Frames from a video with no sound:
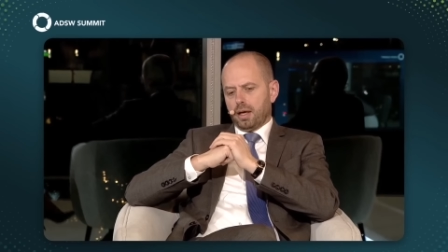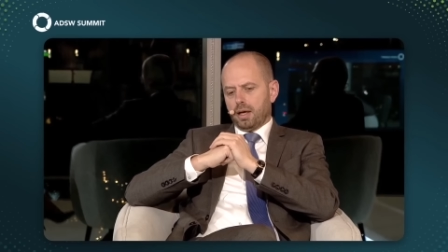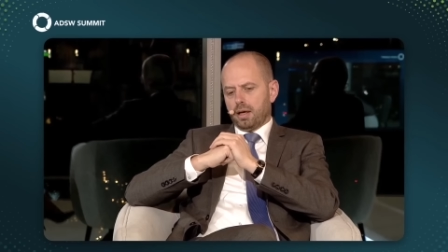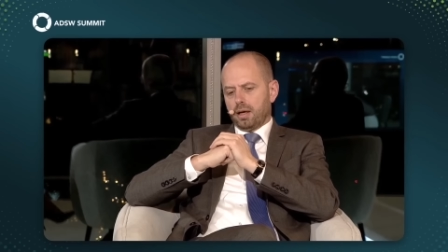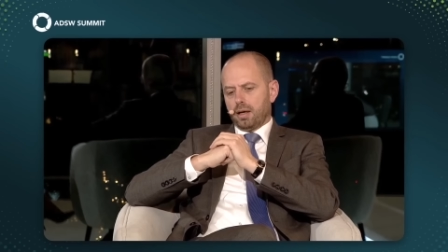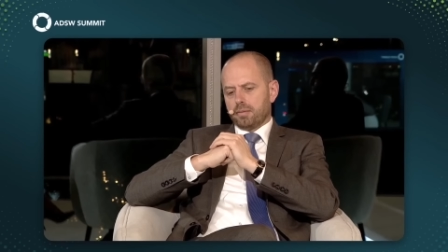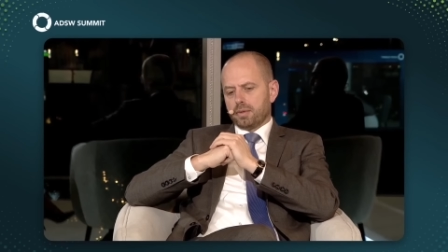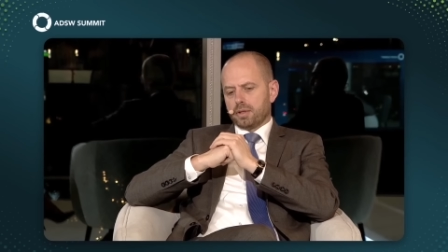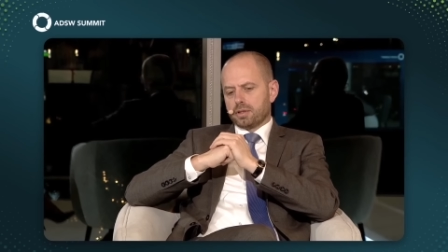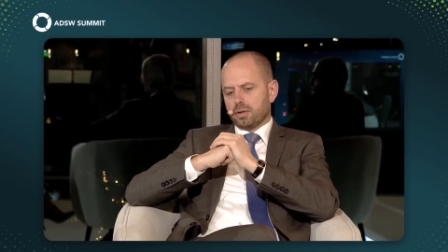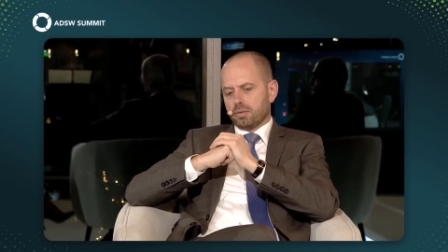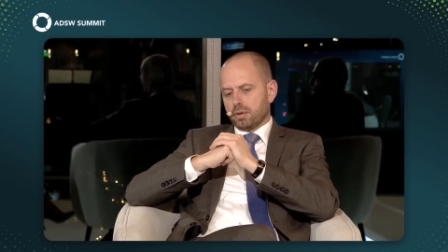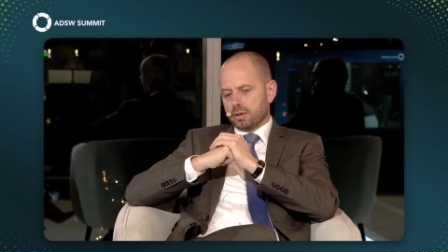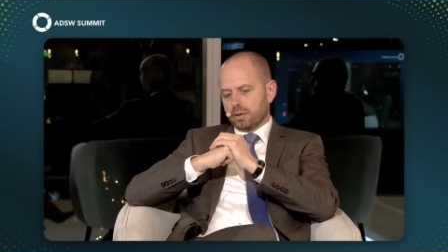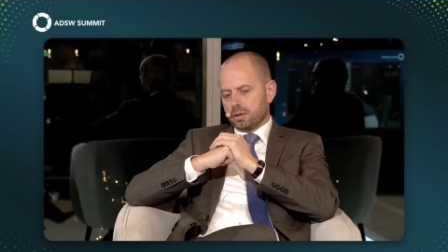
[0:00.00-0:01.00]

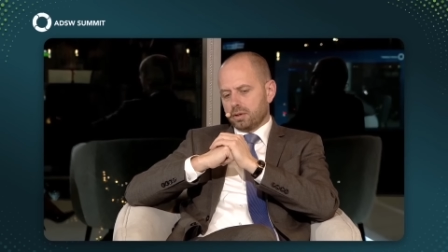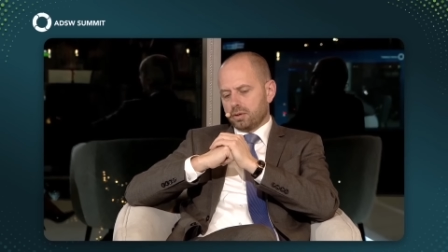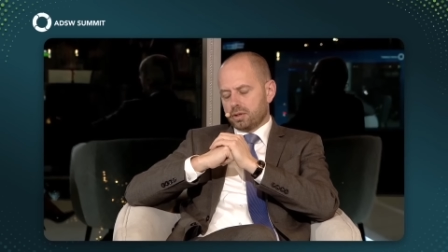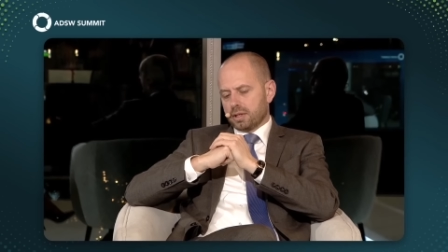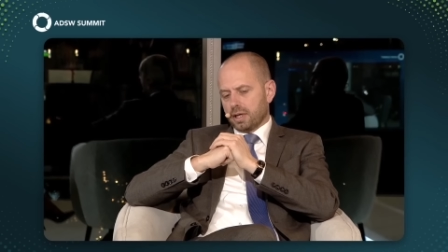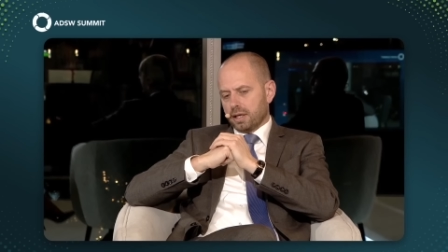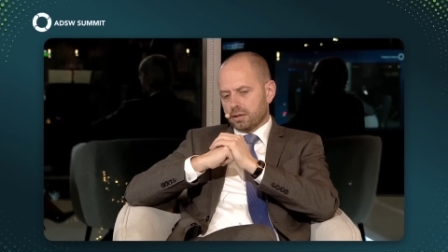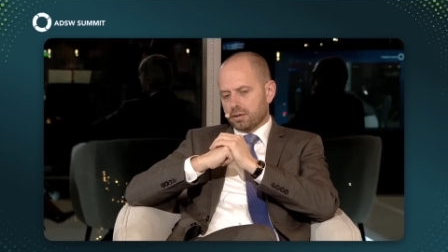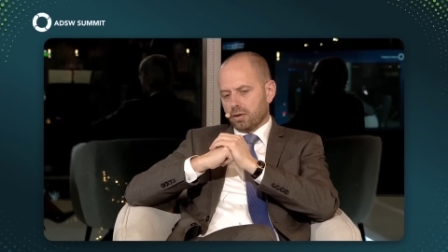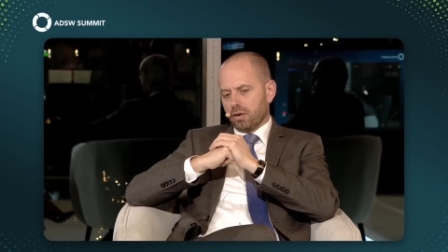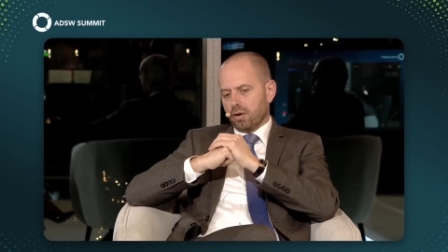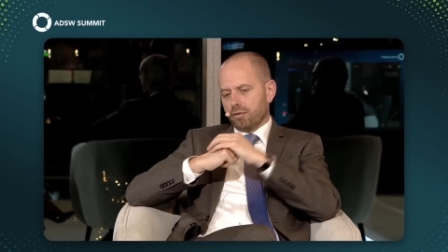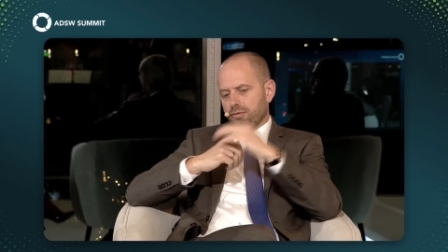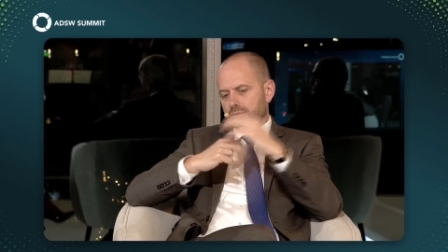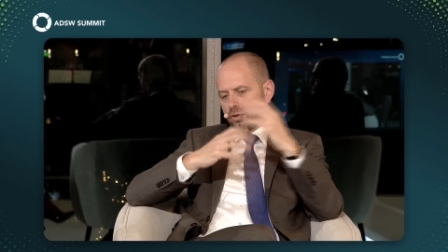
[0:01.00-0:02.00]
You start
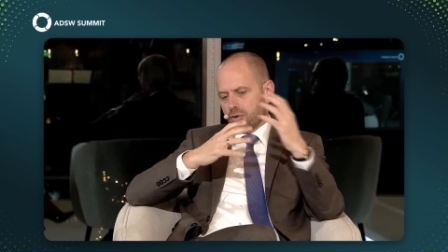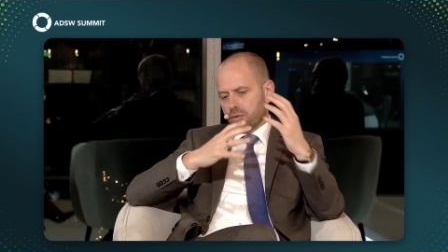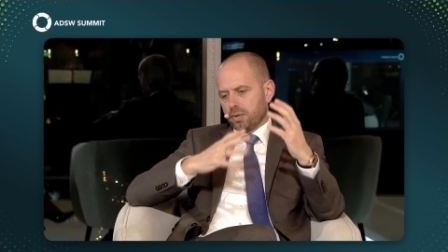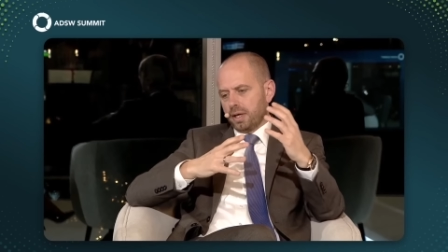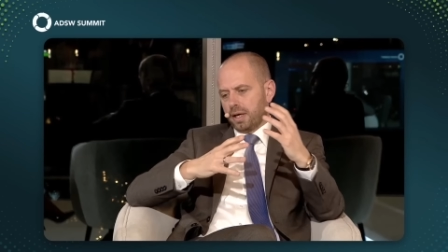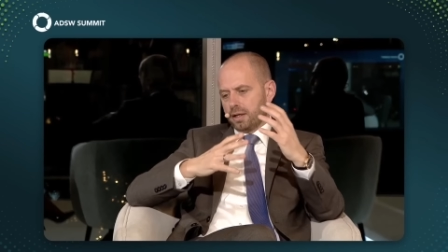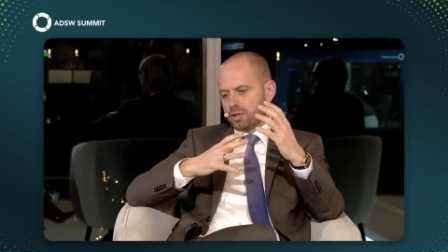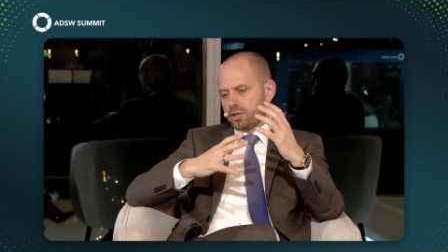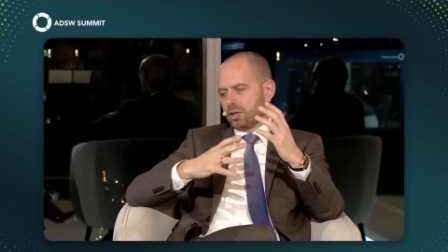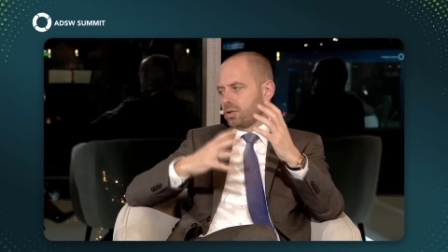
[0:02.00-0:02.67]
off renewable energy,